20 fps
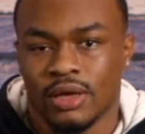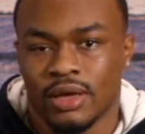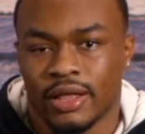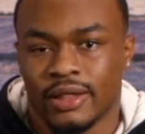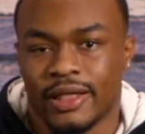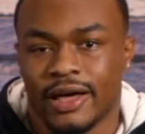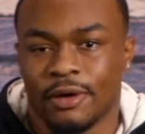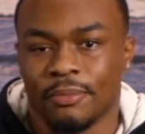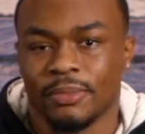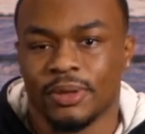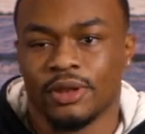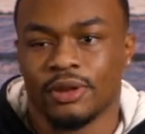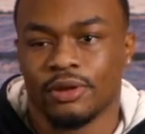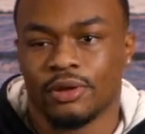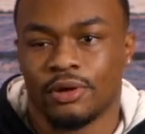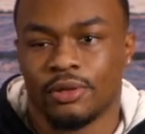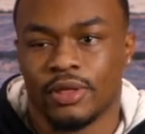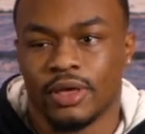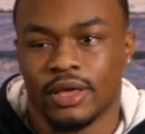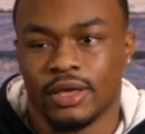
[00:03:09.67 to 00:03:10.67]
allowed me to
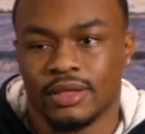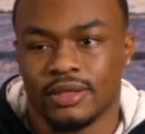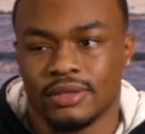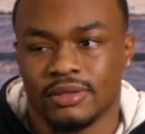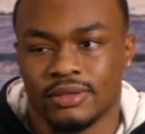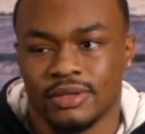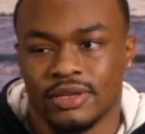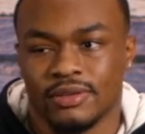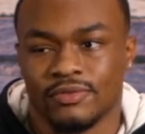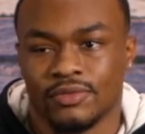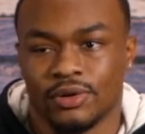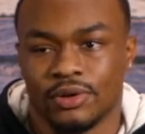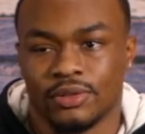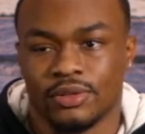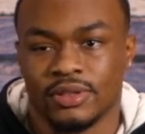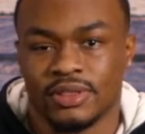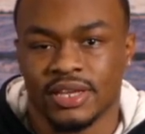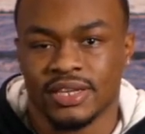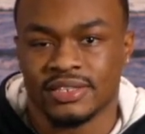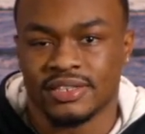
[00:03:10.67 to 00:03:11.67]
know that even though
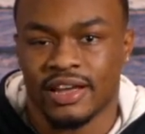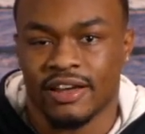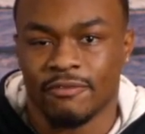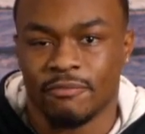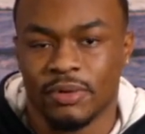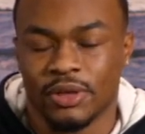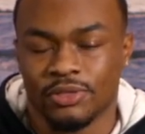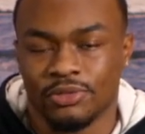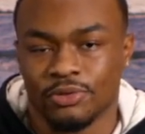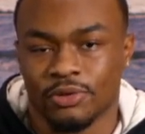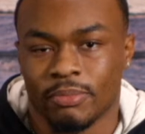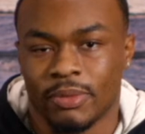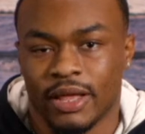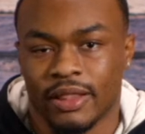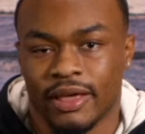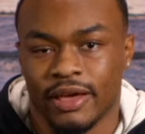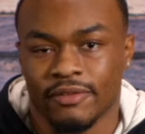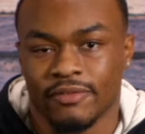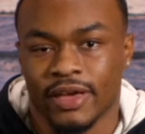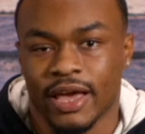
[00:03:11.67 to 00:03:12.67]
the things I've been through in my
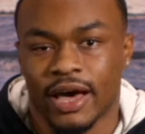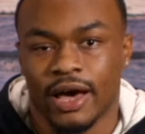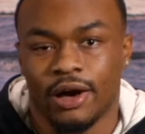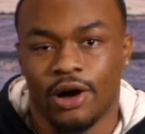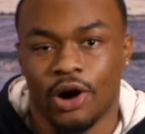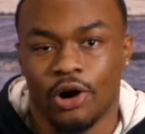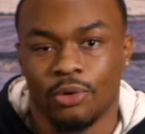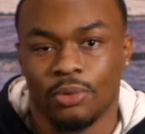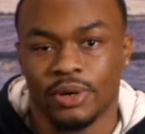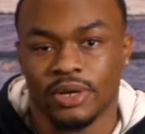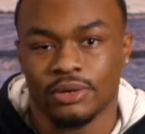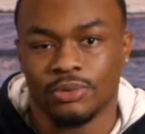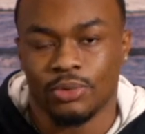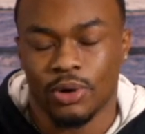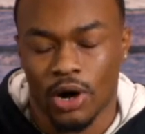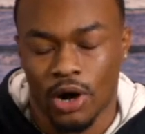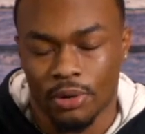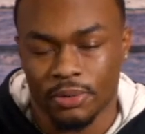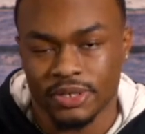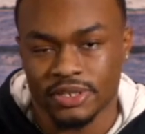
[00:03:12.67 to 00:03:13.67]
life, God will
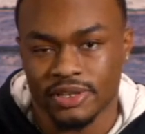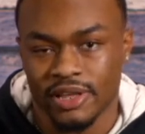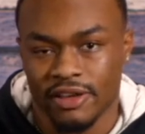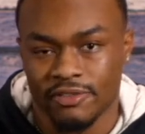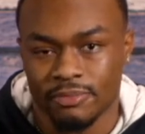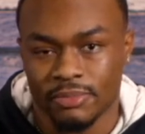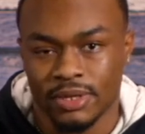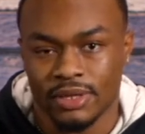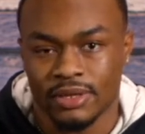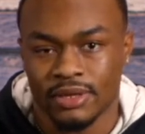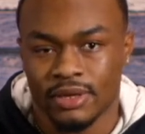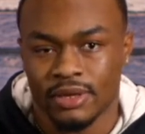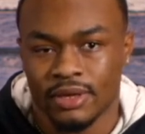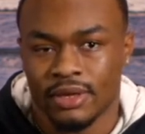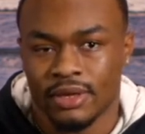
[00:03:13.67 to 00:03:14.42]
always love me.